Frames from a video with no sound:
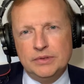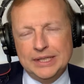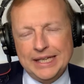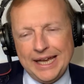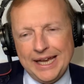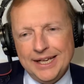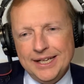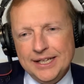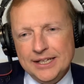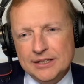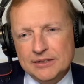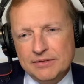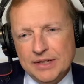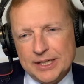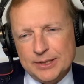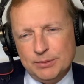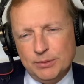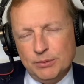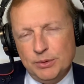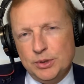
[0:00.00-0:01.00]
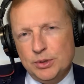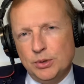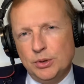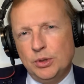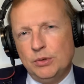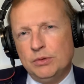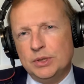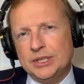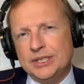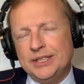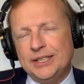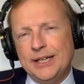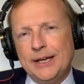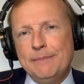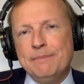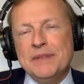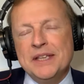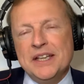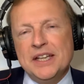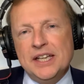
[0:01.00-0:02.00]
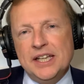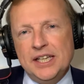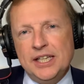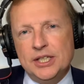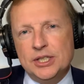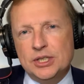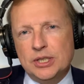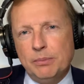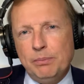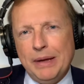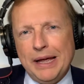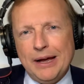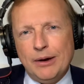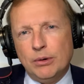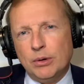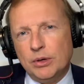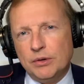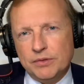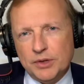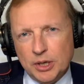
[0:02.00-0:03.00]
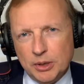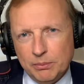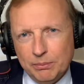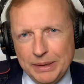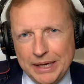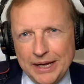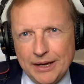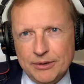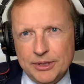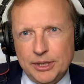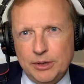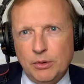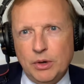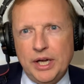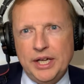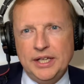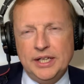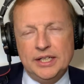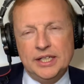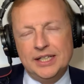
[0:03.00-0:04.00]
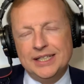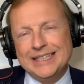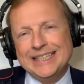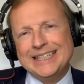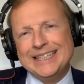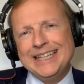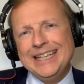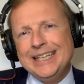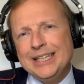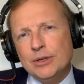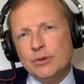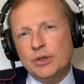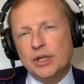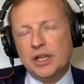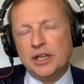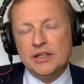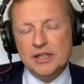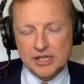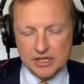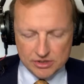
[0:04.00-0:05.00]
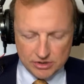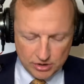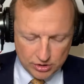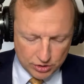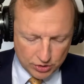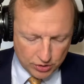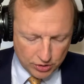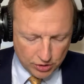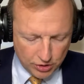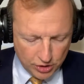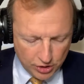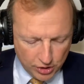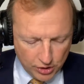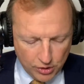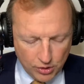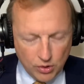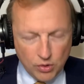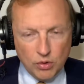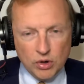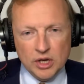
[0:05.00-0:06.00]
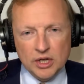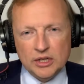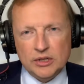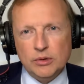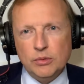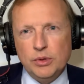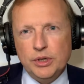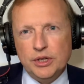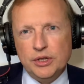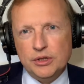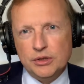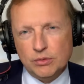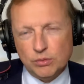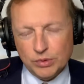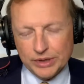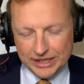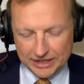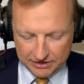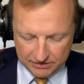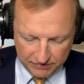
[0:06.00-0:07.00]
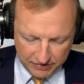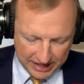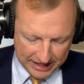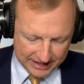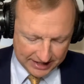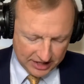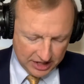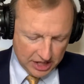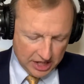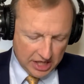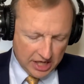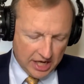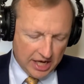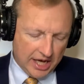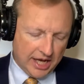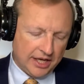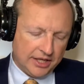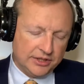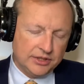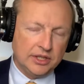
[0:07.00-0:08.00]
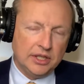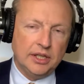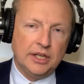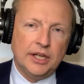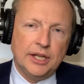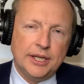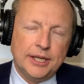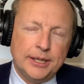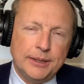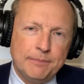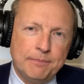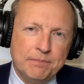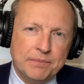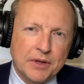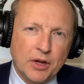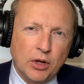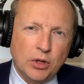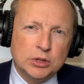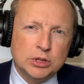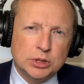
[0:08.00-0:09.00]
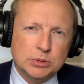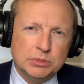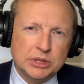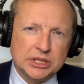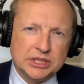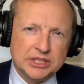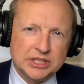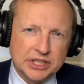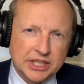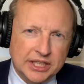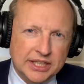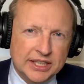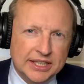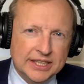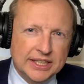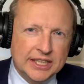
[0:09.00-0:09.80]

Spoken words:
gaining investment return over time is the power of compounding, right? And continuing to sort of go with reinvesting and ultimately